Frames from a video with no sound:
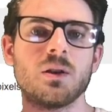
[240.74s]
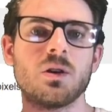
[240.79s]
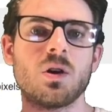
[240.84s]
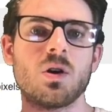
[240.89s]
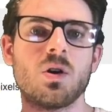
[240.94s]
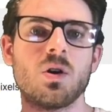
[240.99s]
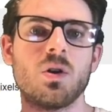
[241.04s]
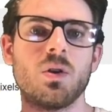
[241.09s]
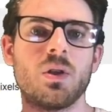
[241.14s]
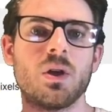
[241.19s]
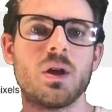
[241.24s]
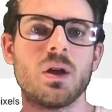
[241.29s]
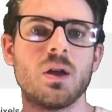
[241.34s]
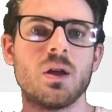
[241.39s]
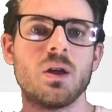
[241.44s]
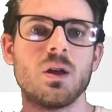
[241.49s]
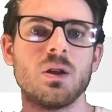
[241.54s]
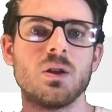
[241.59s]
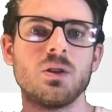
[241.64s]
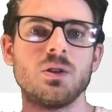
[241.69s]
called
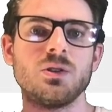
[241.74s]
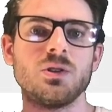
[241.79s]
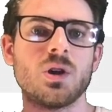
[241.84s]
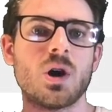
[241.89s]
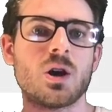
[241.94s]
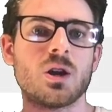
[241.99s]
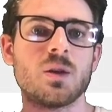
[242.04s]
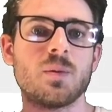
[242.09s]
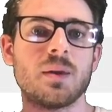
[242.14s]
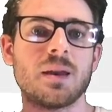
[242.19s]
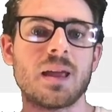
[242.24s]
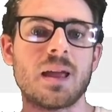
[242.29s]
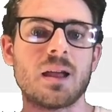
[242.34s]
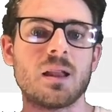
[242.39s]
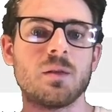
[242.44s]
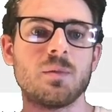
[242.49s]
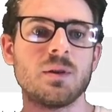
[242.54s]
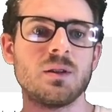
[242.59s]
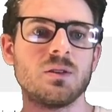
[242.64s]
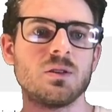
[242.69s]
document
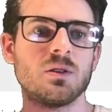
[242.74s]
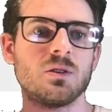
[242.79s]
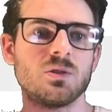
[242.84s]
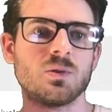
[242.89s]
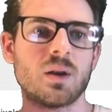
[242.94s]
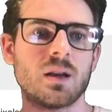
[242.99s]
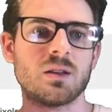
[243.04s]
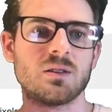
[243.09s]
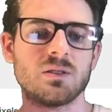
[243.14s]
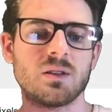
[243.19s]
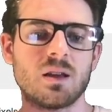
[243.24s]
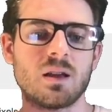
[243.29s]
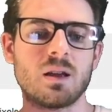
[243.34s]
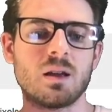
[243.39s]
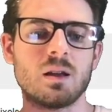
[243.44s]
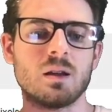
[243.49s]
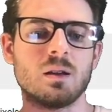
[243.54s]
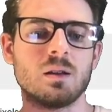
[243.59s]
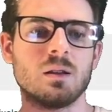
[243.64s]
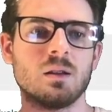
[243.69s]
element. So I can
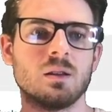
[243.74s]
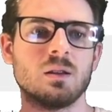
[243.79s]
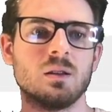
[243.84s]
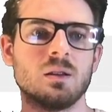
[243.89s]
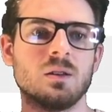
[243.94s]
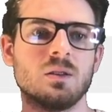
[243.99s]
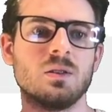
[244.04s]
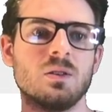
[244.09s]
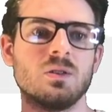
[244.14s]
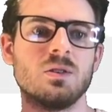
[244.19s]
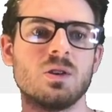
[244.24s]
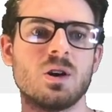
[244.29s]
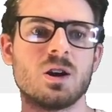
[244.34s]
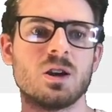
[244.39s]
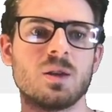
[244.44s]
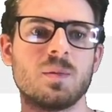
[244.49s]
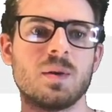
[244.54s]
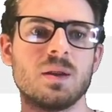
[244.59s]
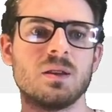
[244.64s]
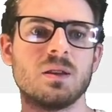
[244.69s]
say
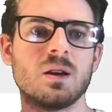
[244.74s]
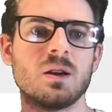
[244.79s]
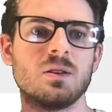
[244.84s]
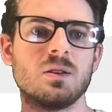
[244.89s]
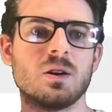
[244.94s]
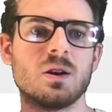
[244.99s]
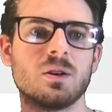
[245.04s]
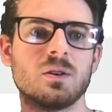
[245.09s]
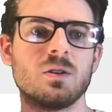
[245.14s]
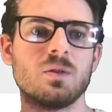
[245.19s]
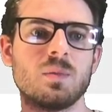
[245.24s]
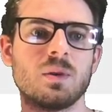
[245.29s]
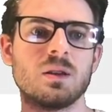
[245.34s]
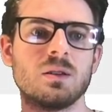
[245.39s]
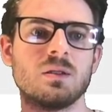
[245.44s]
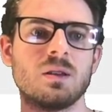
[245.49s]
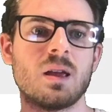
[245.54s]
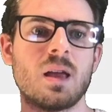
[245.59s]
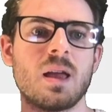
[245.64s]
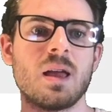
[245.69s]

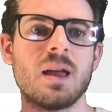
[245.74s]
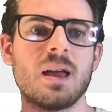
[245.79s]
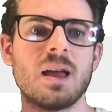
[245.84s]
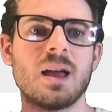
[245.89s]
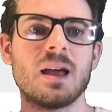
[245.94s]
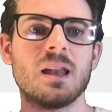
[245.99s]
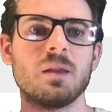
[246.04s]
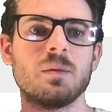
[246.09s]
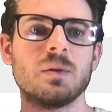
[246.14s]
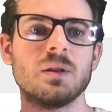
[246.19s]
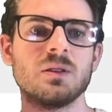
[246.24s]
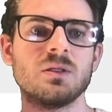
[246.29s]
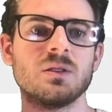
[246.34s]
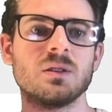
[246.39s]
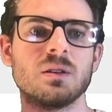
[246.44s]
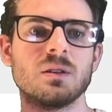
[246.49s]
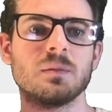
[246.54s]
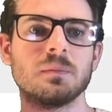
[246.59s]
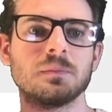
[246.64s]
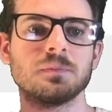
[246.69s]
document.document
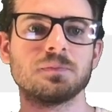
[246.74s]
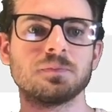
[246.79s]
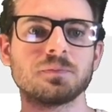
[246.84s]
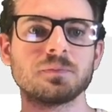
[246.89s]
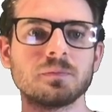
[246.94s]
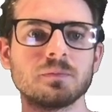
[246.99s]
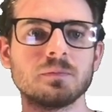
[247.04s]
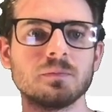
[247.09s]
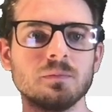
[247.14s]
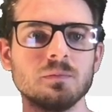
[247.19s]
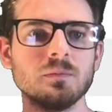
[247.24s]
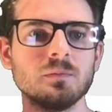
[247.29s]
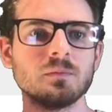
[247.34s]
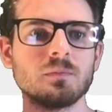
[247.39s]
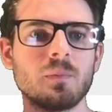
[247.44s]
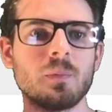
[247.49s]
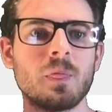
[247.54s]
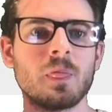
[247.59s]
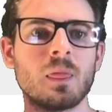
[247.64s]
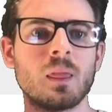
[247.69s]
element
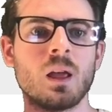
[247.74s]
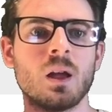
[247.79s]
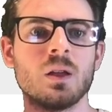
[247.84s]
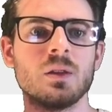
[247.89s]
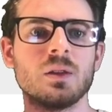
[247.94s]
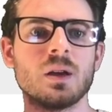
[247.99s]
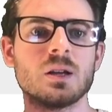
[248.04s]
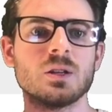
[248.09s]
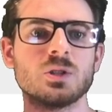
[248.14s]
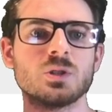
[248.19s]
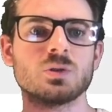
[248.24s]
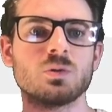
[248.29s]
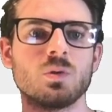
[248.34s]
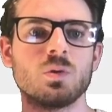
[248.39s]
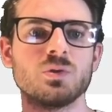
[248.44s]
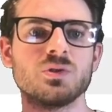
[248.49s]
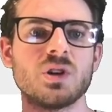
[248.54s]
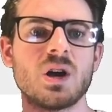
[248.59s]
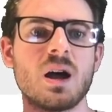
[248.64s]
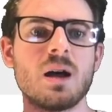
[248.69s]
dot scroll
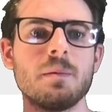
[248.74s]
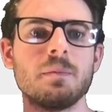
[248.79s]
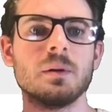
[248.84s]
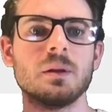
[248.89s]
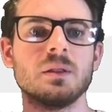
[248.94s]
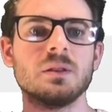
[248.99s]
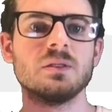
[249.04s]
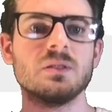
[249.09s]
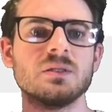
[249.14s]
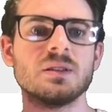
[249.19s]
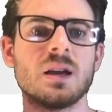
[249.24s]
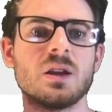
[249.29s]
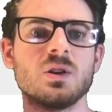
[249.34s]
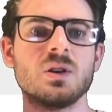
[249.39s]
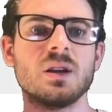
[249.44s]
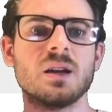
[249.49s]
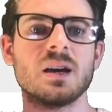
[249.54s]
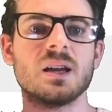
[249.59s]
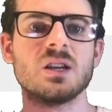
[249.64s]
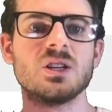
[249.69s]
top. And this is how you
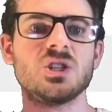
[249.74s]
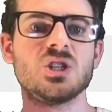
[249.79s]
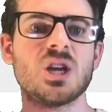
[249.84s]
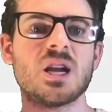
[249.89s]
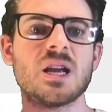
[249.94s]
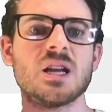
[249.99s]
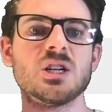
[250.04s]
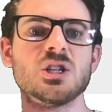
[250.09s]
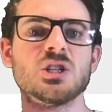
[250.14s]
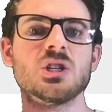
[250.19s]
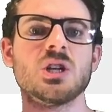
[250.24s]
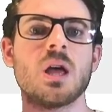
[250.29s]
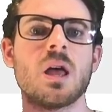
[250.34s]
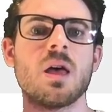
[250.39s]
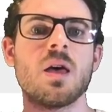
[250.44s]
can kind of change